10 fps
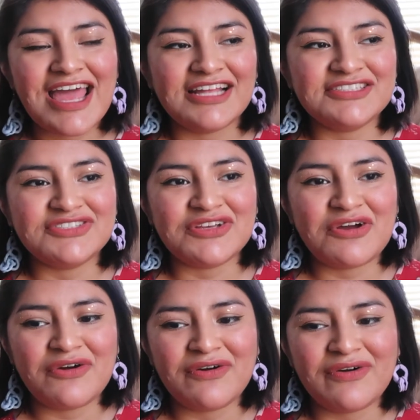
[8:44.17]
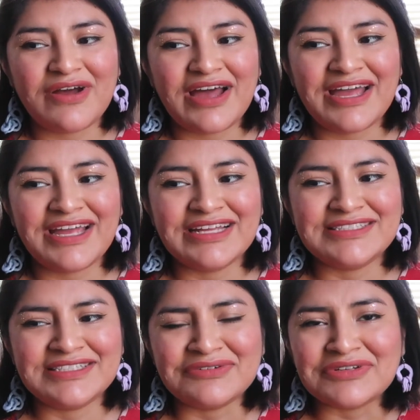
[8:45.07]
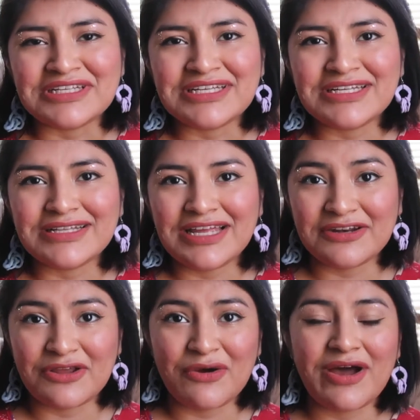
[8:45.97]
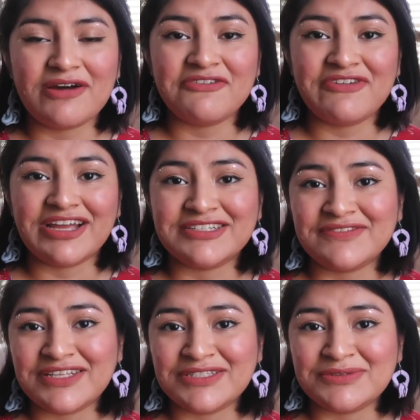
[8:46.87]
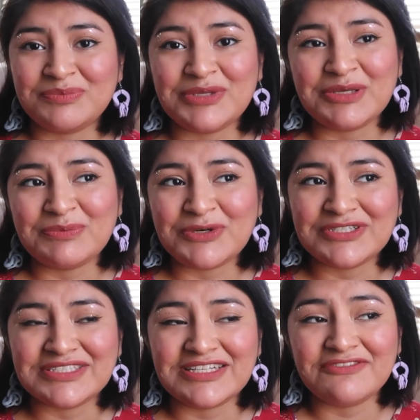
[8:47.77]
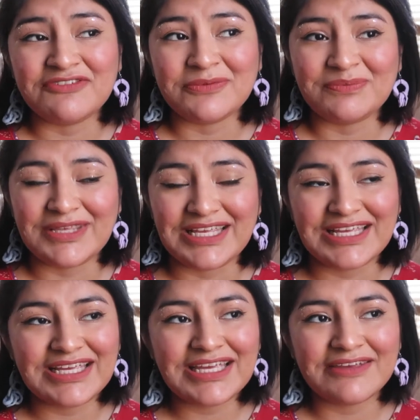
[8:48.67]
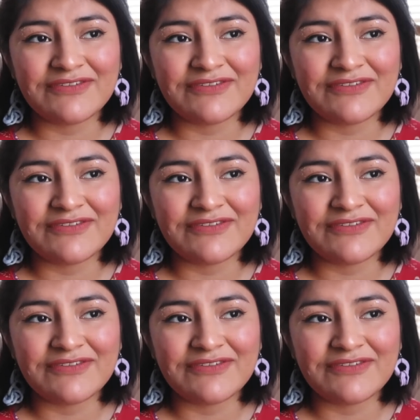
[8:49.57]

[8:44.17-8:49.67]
and so I didn't really like know how effective these would be personally for me,